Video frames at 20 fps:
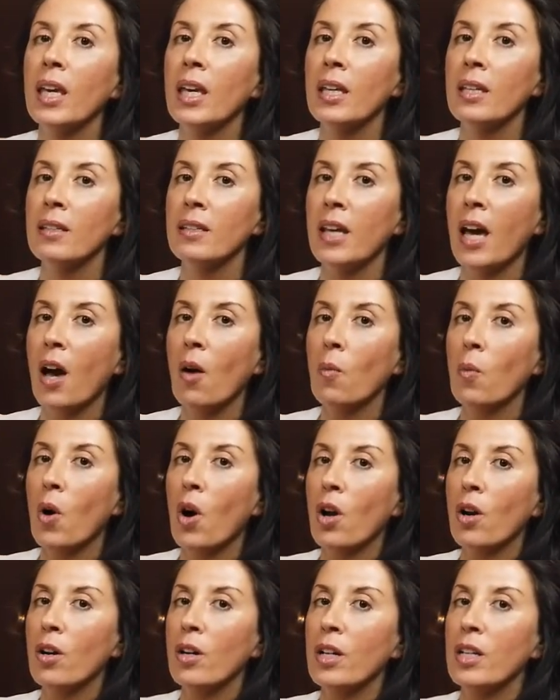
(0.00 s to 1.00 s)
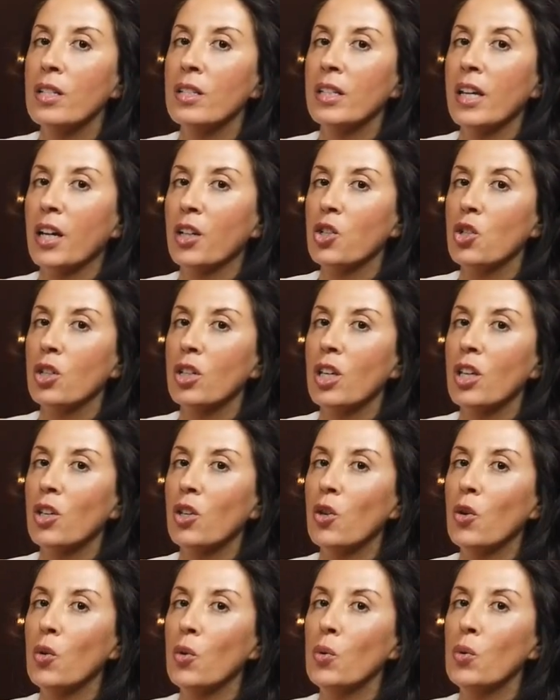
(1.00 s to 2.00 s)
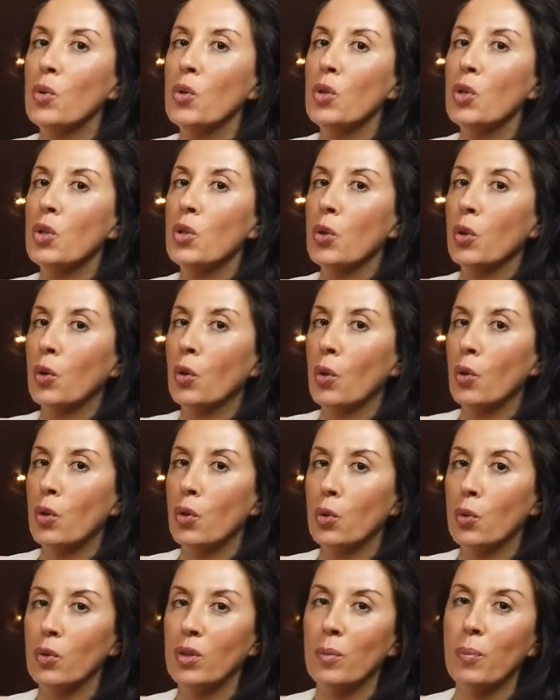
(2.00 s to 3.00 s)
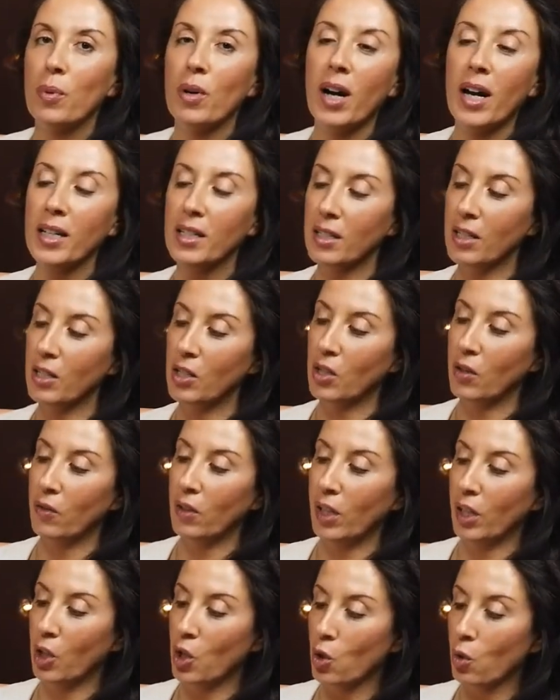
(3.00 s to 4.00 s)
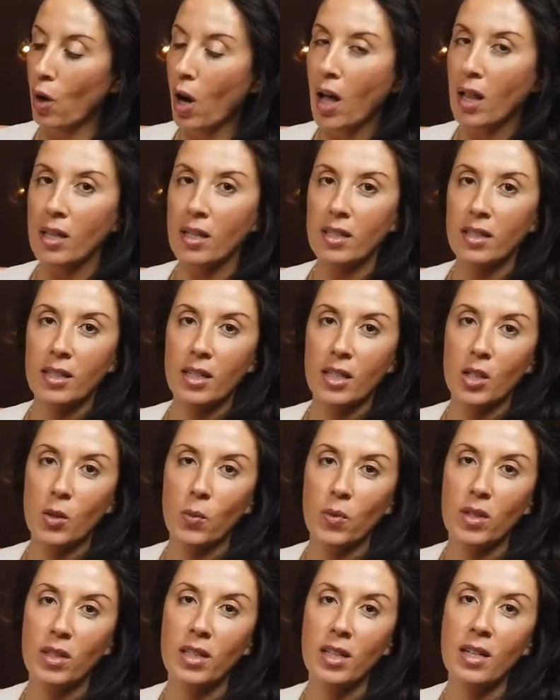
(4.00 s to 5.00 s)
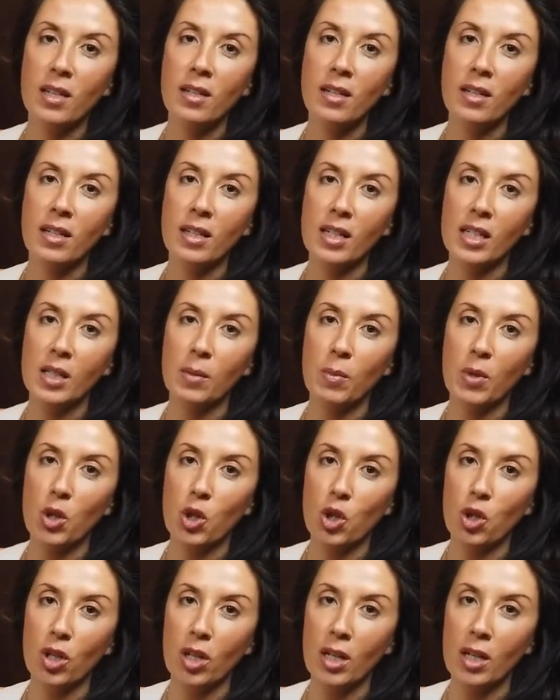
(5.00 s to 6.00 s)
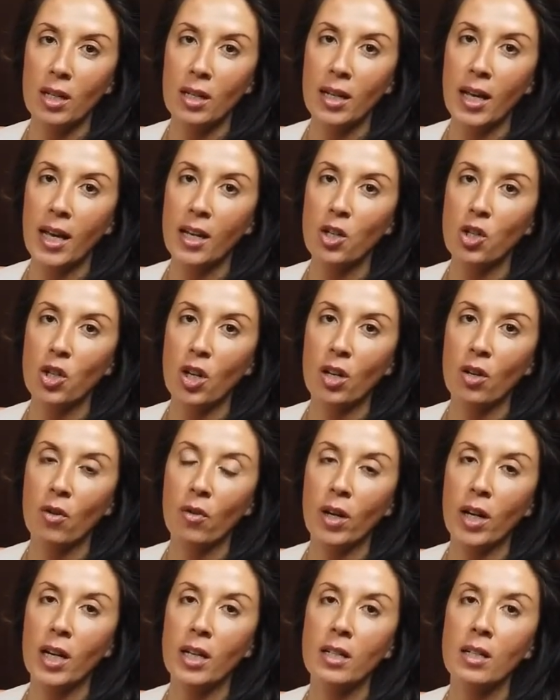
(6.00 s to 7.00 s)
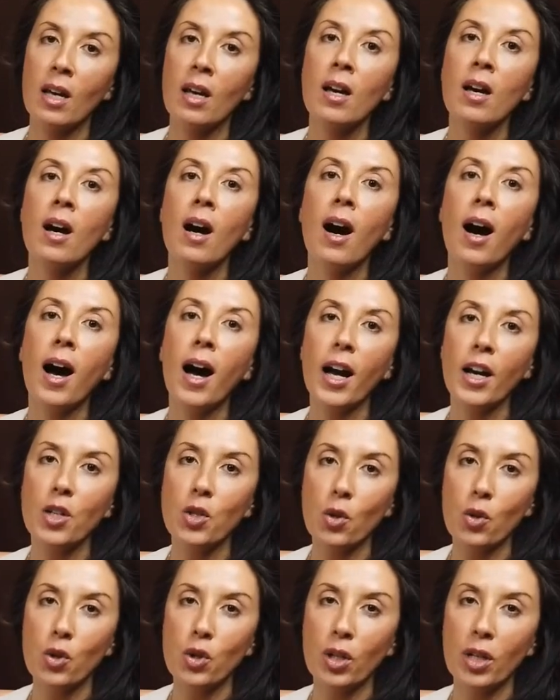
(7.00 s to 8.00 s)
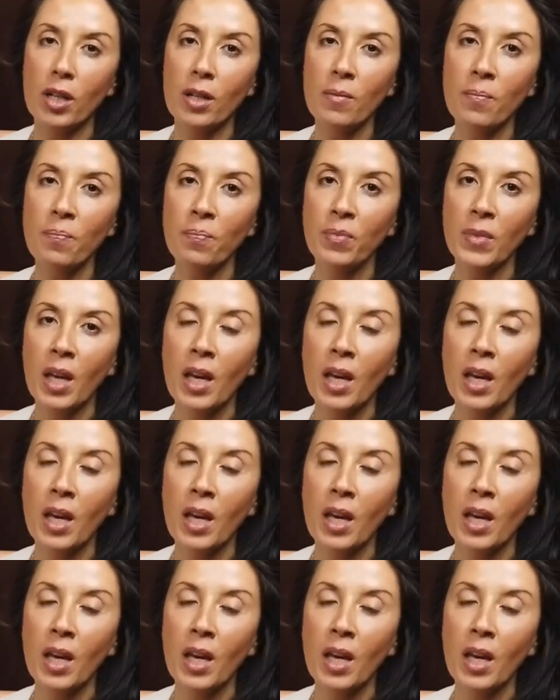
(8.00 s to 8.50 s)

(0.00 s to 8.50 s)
is actually used to go through the process of electrolysis within this machine and generate hydrogen